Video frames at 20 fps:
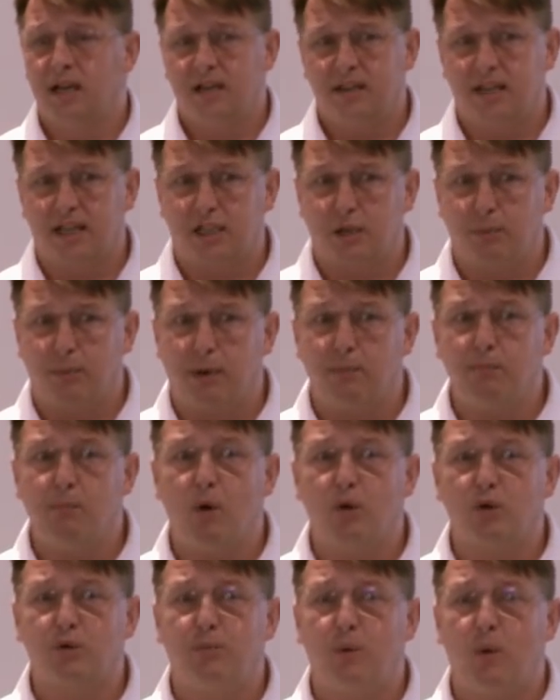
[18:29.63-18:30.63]
and actually bring
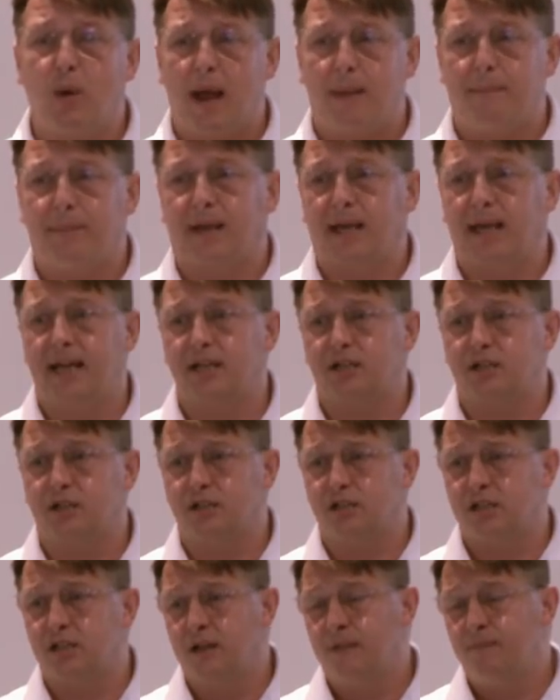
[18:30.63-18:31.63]
multiple
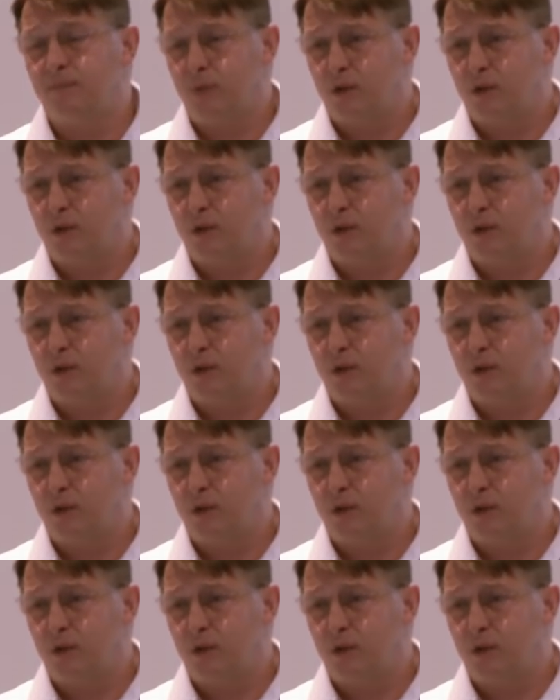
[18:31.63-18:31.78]
applications